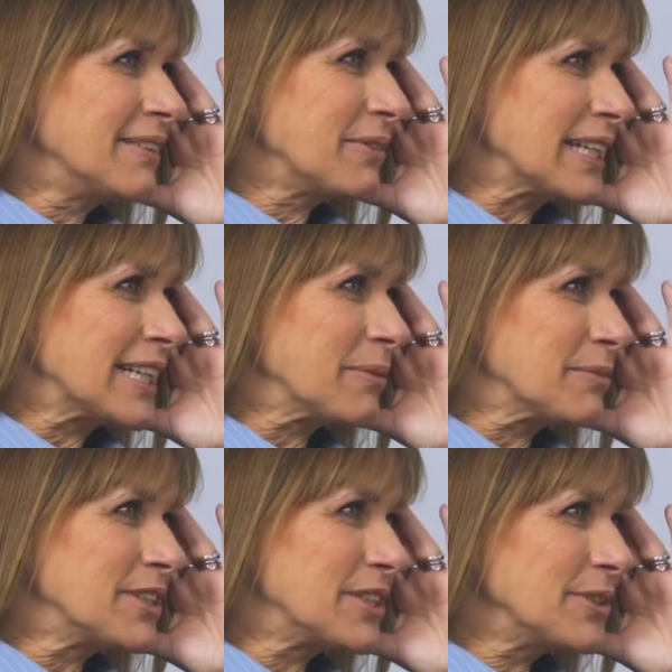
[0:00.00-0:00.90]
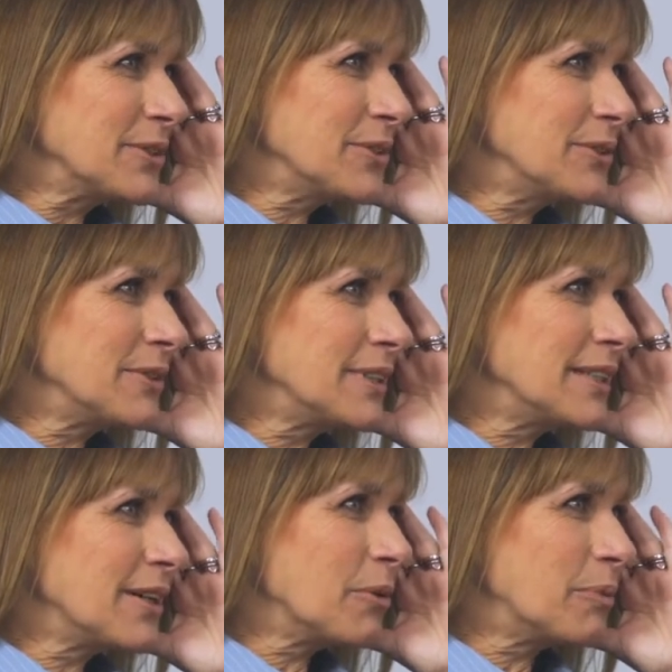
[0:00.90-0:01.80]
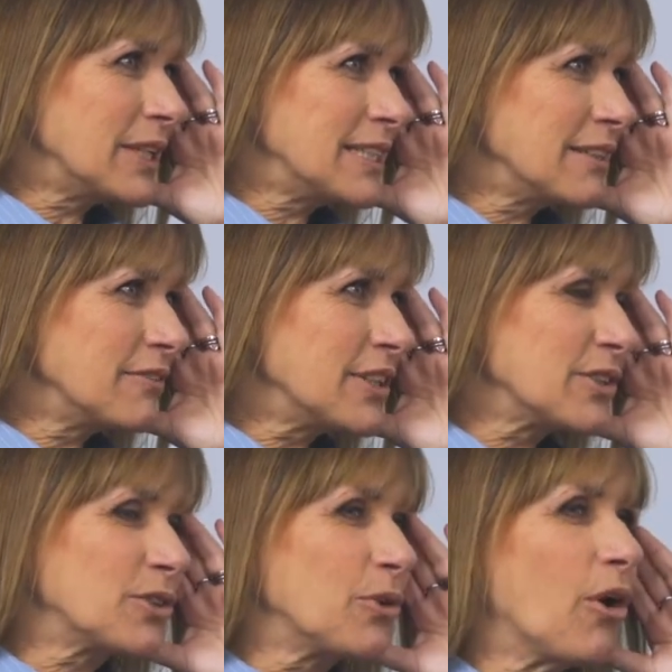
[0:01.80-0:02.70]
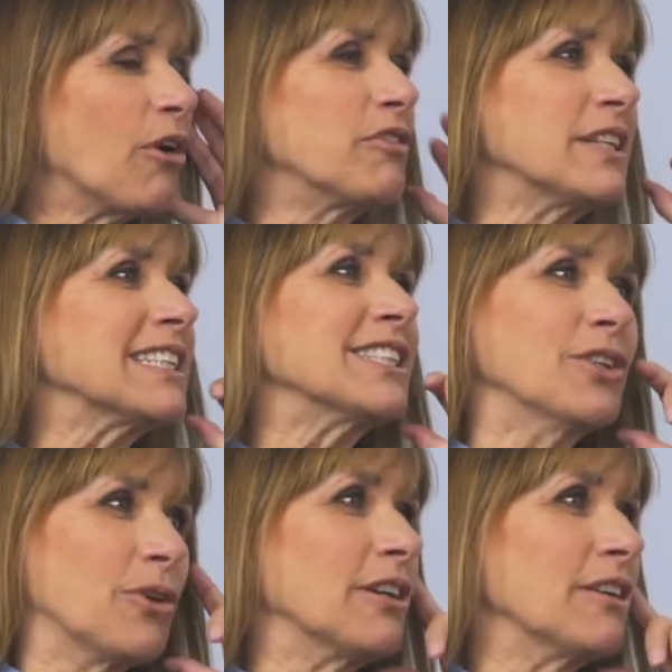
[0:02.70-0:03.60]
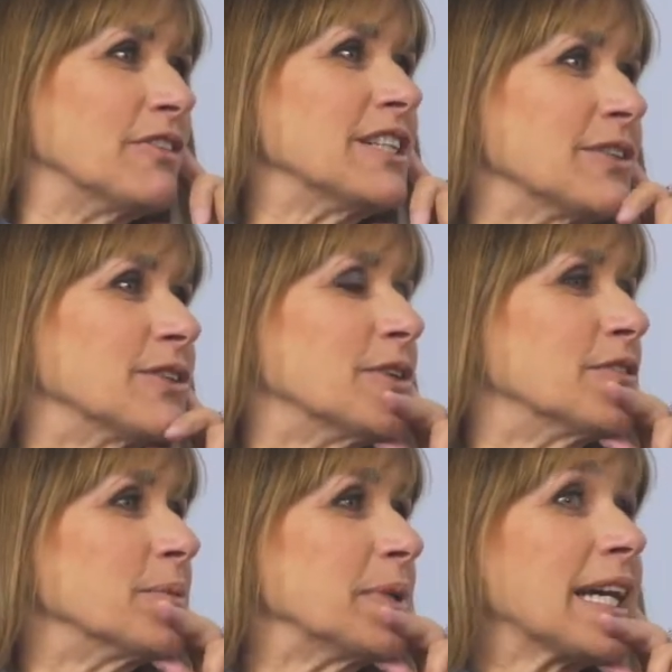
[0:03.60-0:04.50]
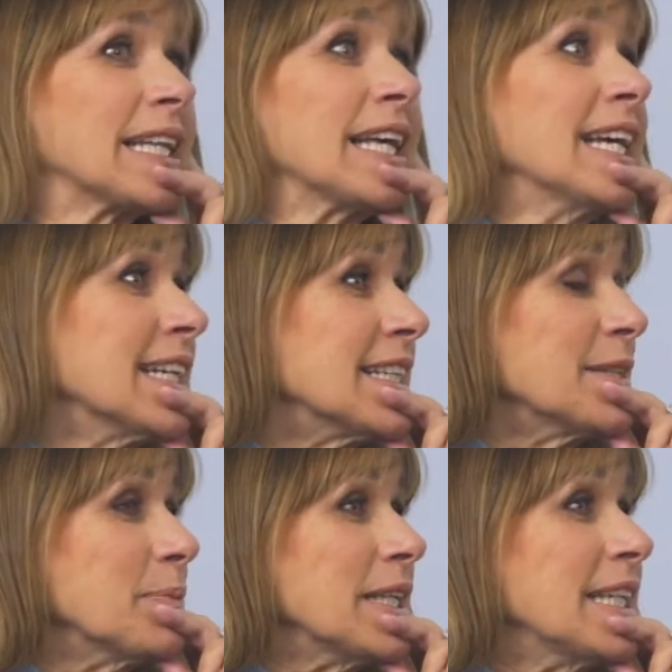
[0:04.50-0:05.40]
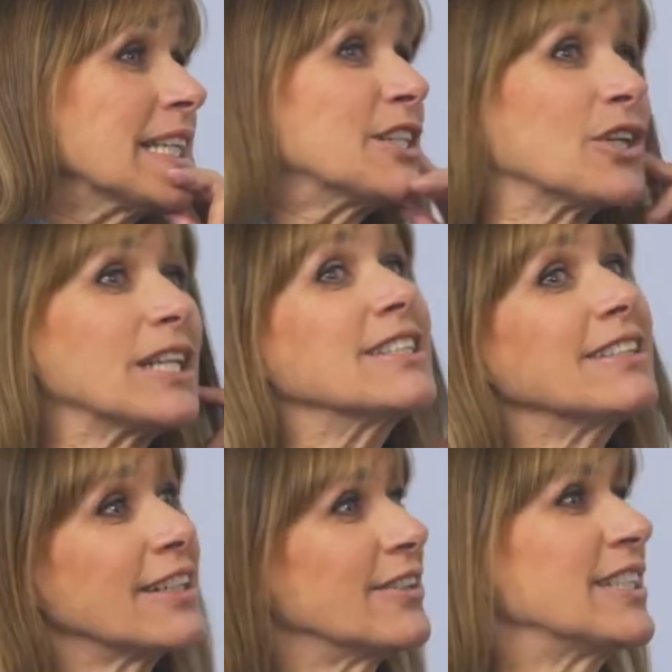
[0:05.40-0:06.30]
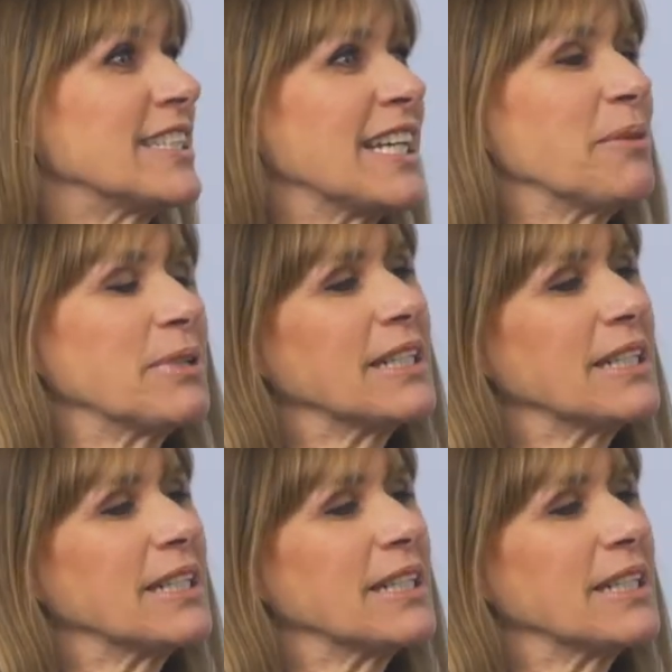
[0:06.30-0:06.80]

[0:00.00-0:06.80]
when it comes to operating video. So often it's not on a video call for me. I'd like it to be, and I try to encourage that, but